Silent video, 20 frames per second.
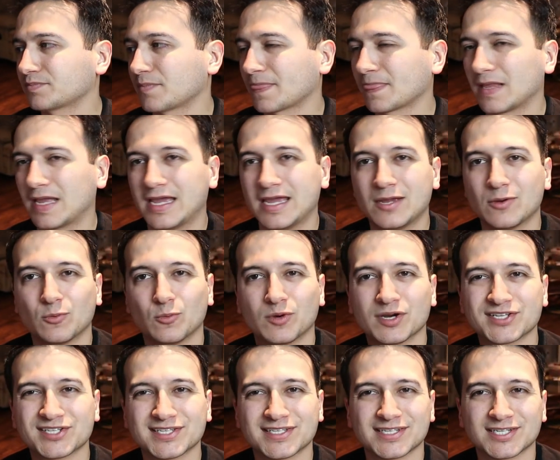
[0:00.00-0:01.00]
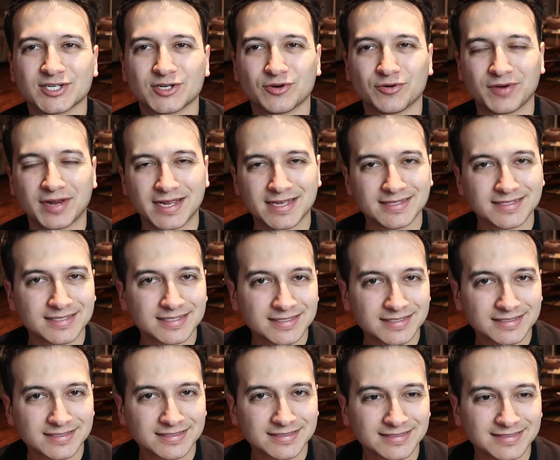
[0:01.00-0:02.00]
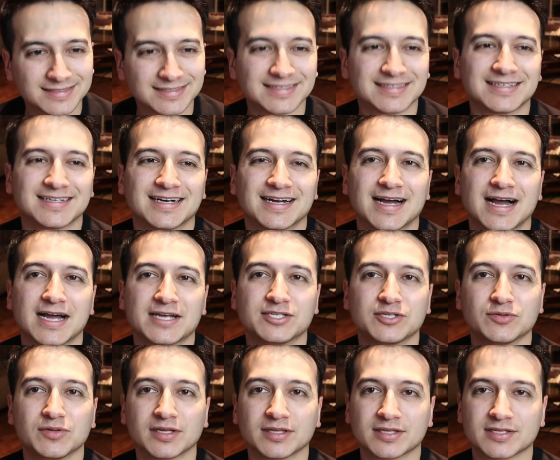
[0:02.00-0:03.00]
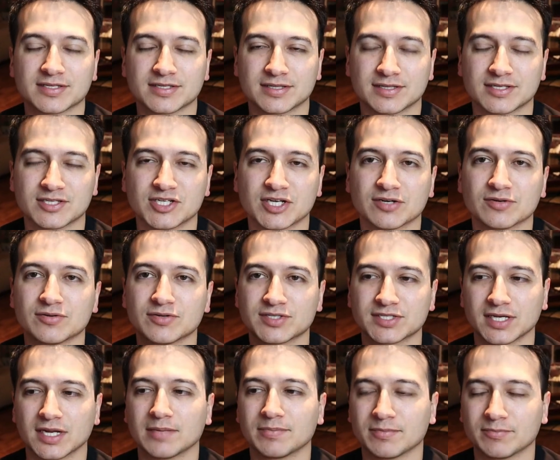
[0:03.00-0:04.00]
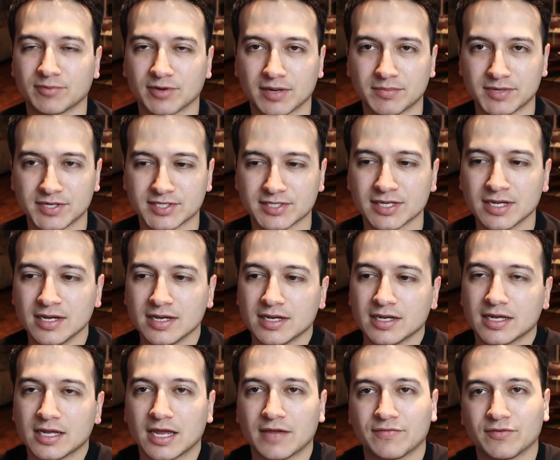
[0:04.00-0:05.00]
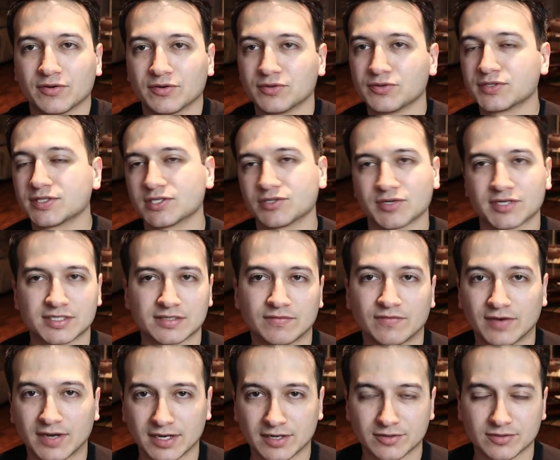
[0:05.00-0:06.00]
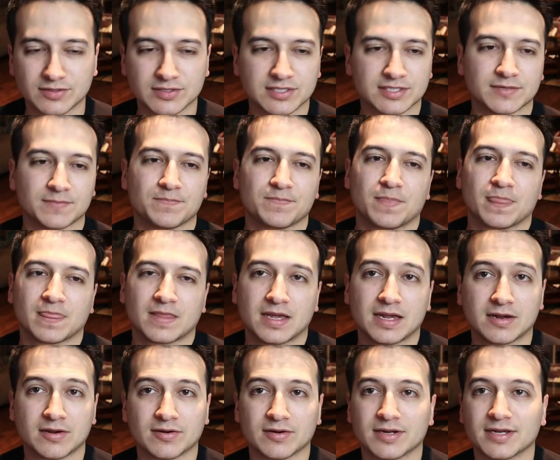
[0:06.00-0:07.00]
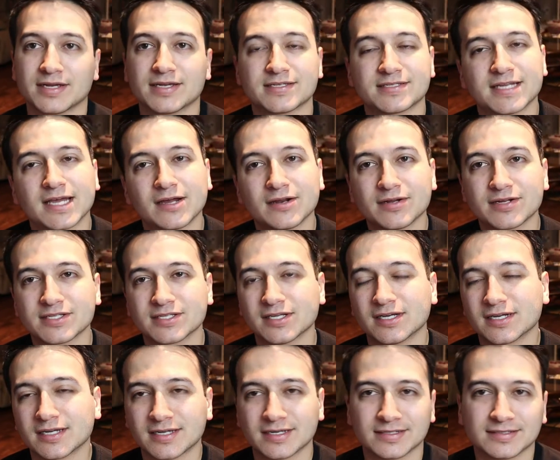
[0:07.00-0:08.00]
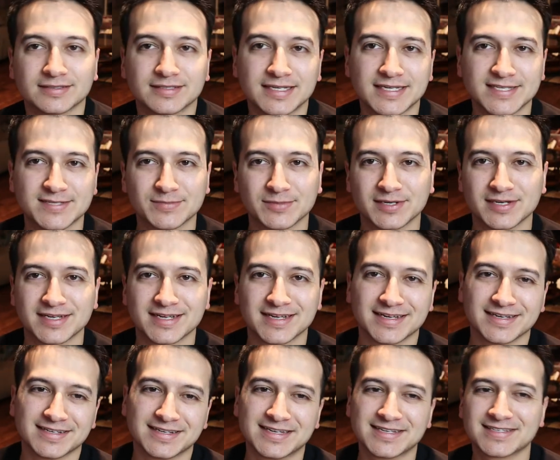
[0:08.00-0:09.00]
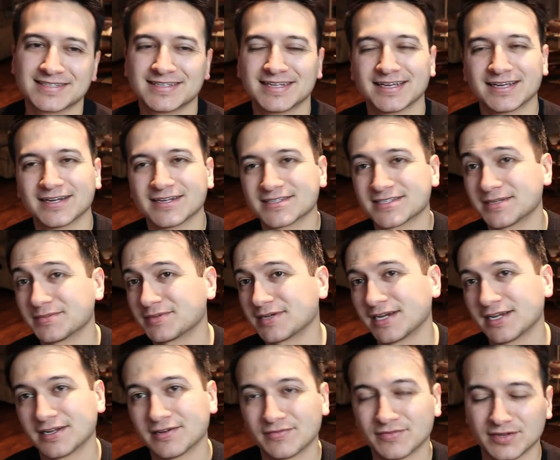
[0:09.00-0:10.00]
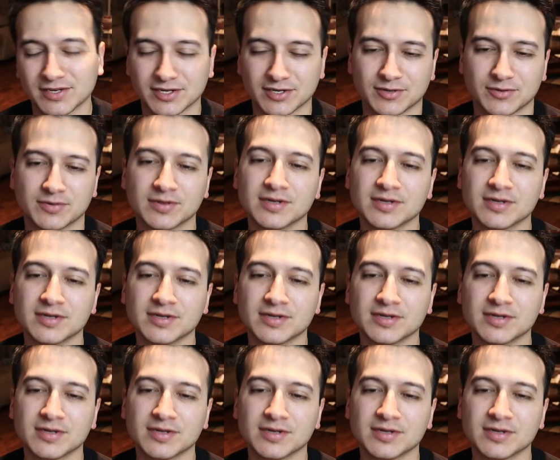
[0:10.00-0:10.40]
It wasn't great. I do like the general setup and premise. If you're used to Dresden Files, Harry is down on his luck, needs money, needs to take on some kind of,